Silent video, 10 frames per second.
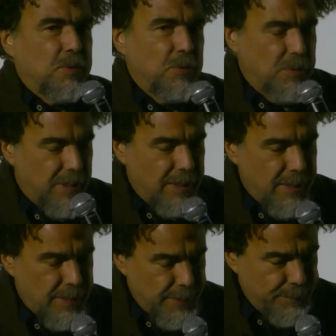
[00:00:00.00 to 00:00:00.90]
absolutely.
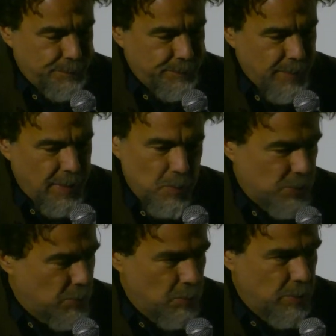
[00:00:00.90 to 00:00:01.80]
It
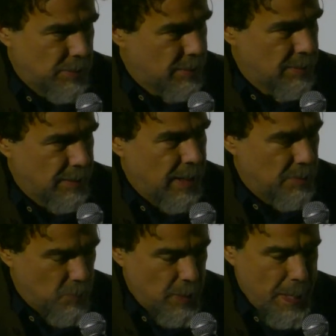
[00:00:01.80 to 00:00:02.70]
was always
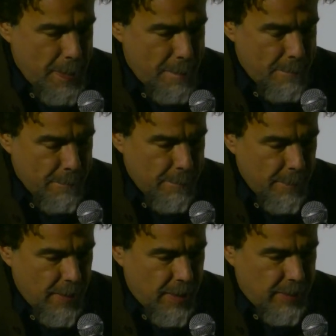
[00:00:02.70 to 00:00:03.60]
that way.
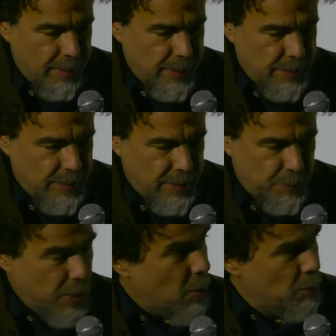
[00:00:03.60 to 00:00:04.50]
This is
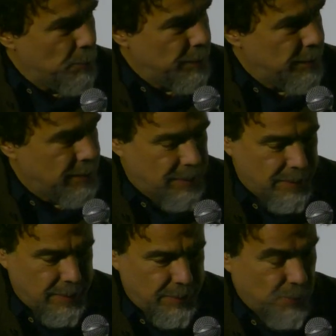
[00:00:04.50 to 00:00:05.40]
a
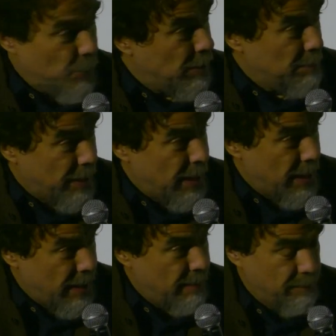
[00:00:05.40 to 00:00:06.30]
recurrent dream that
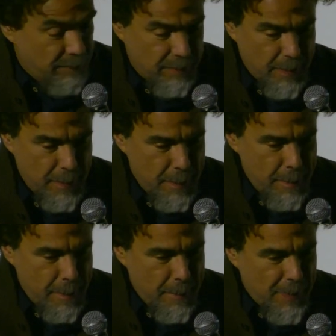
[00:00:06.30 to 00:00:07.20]
I have,
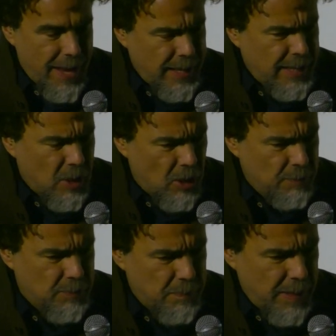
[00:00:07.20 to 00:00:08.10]
and it
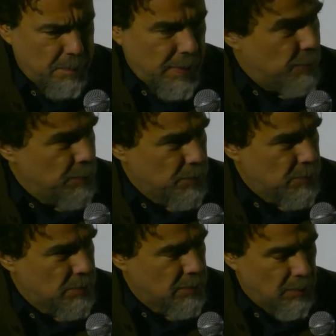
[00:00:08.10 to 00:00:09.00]
comes by
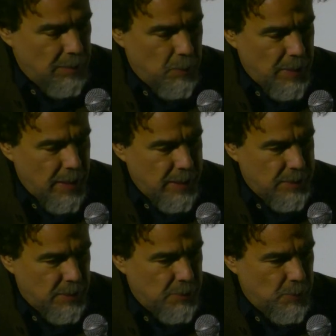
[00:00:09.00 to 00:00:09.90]
periods. Suddenly when I
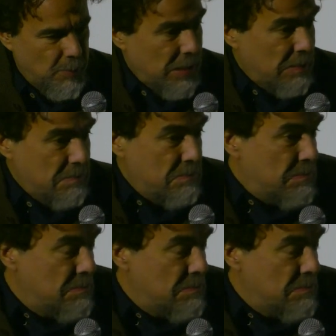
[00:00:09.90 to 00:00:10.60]
start dreaming it,